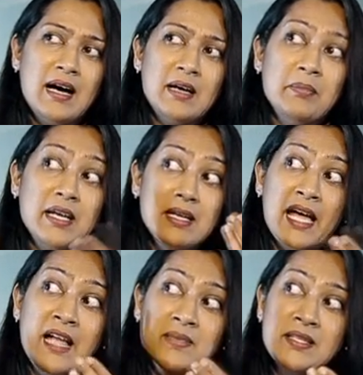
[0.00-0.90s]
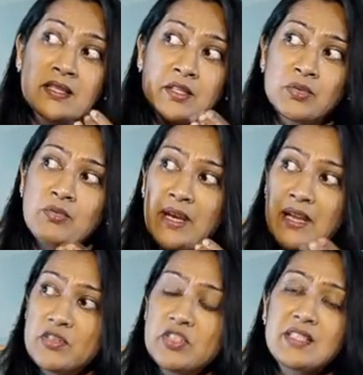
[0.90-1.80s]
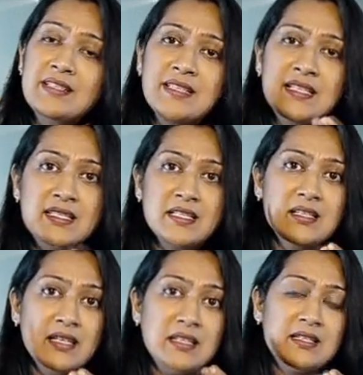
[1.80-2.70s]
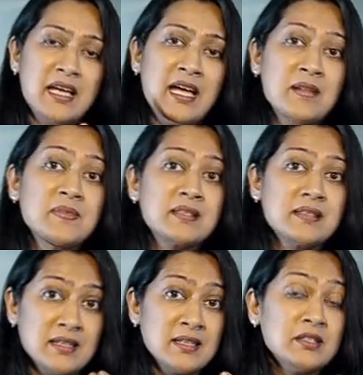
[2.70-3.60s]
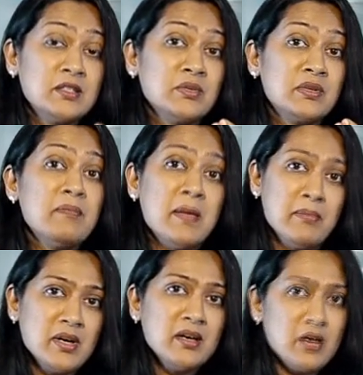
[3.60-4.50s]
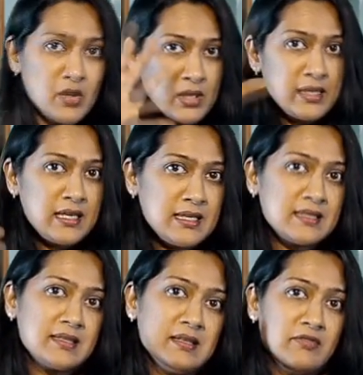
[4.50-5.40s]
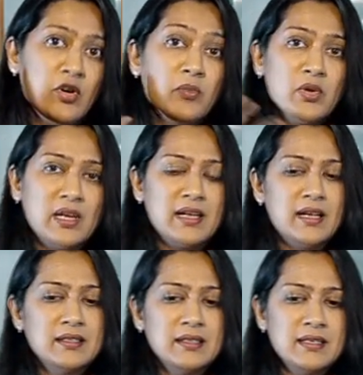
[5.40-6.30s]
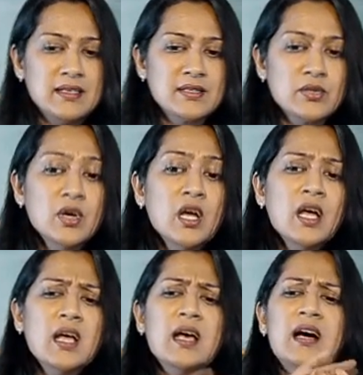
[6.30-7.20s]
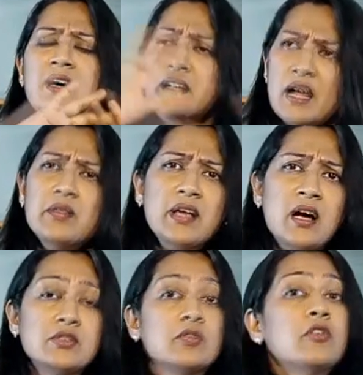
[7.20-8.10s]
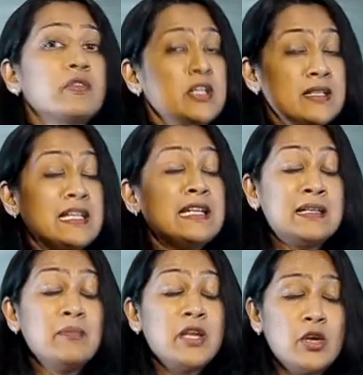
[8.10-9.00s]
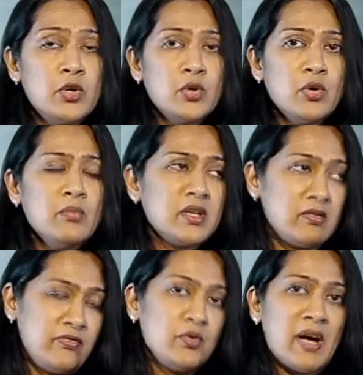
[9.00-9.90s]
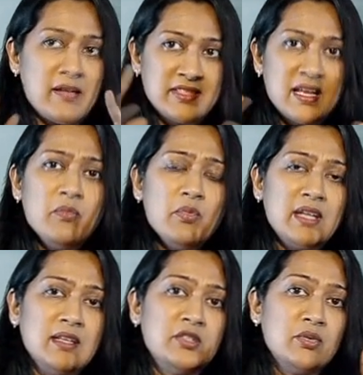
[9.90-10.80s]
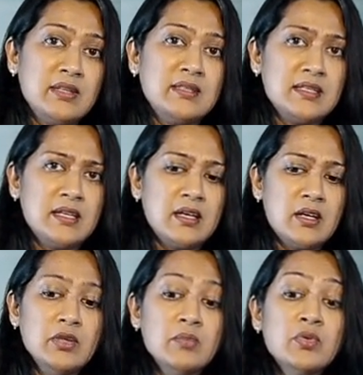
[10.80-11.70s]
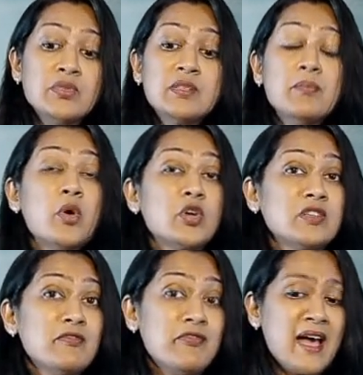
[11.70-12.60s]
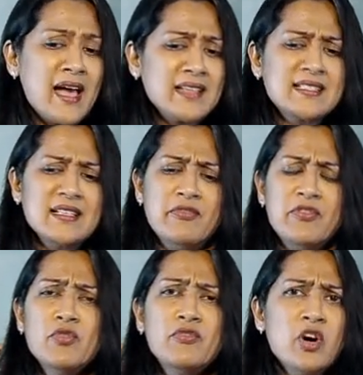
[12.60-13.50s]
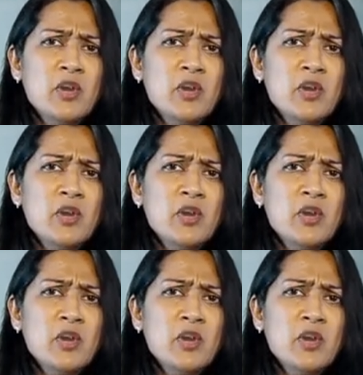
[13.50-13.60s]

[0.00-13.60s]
But it helps her to, whenever she sees it, it helps her to remember all these formulae and other things. So, around the house, it needn't be your door, but if you have somewhere that you can stick around the most important facts, a few